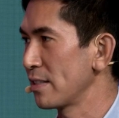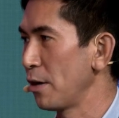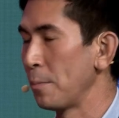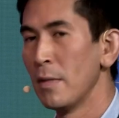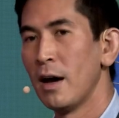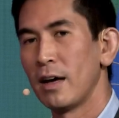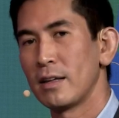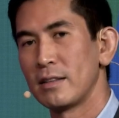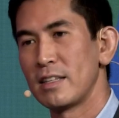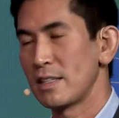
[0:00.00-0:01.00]
So
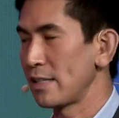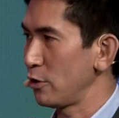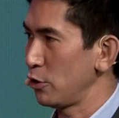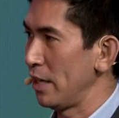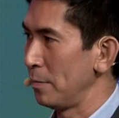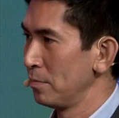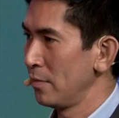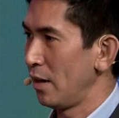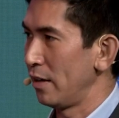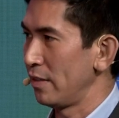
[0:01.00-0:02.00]
this is actually,
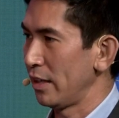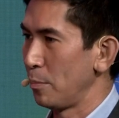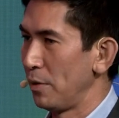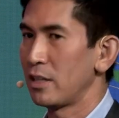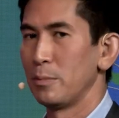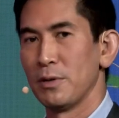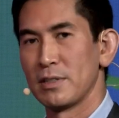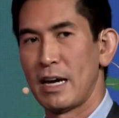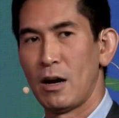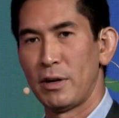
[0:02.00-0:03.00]
I think, applicable
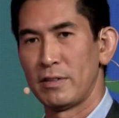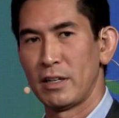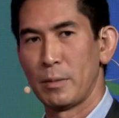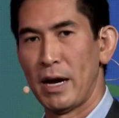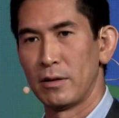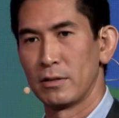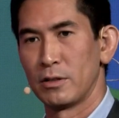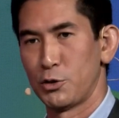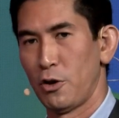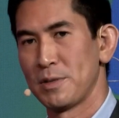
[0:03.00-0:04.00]
to how I think about the
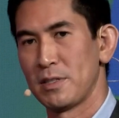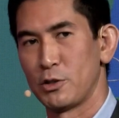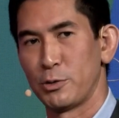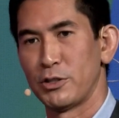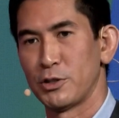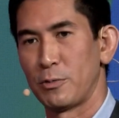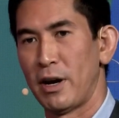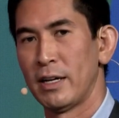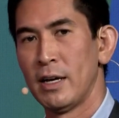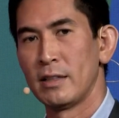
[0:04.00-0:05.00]
job situation,
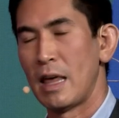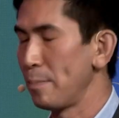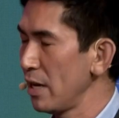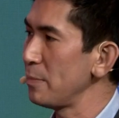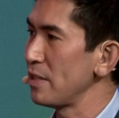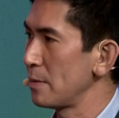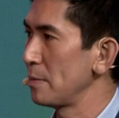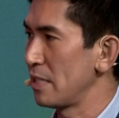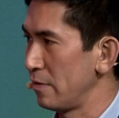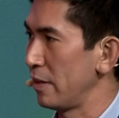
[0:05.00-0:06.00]
right? There may be
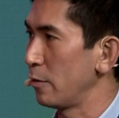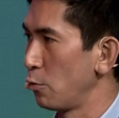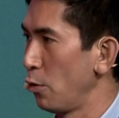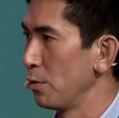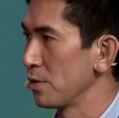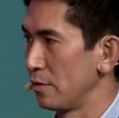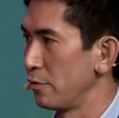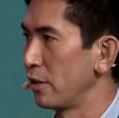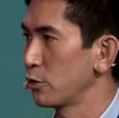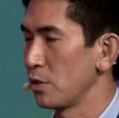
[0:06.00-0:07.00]
specific roles and
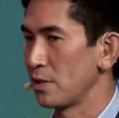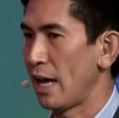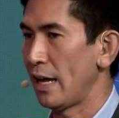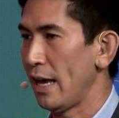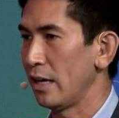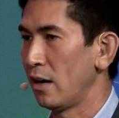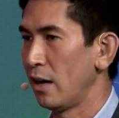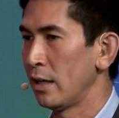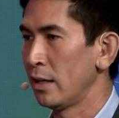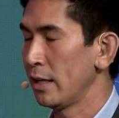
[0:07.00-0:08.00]
functions that
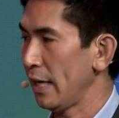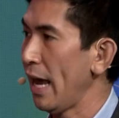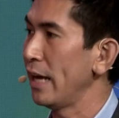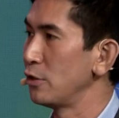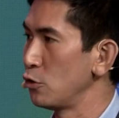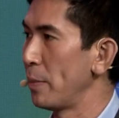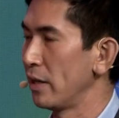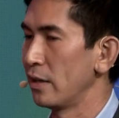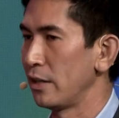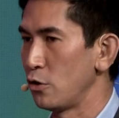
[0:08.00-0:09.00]
AI can do
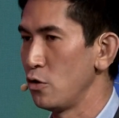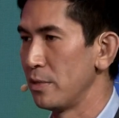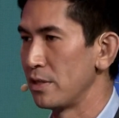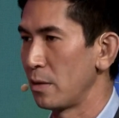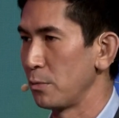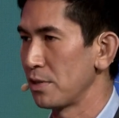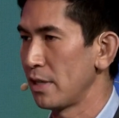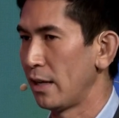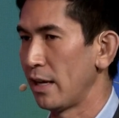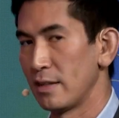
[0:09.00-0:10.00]
better than humans, and we'll
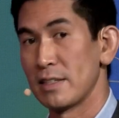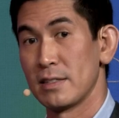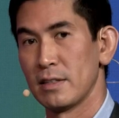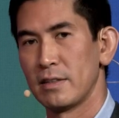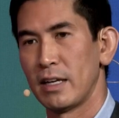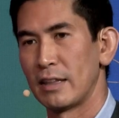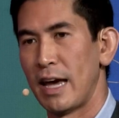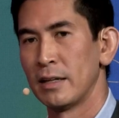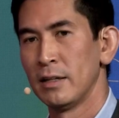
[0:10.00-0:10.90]
say like, this is a thing that,